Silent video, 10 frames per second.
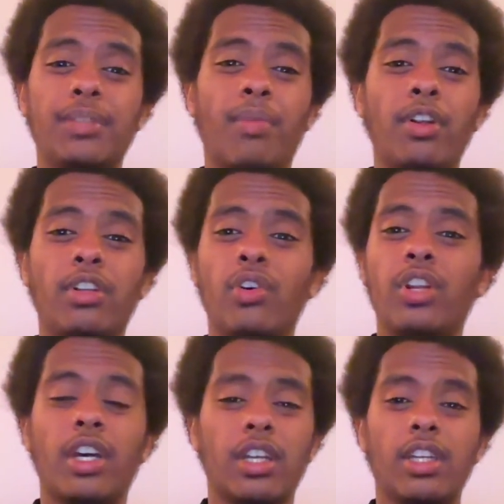
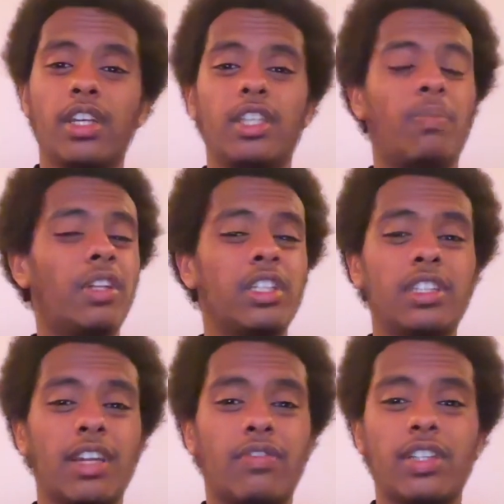Barcelona, especially in
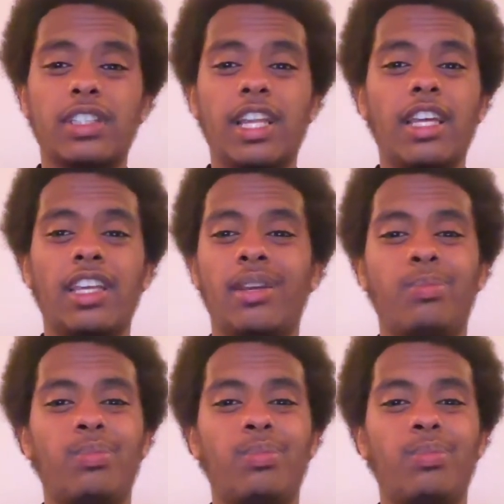that first leg, he,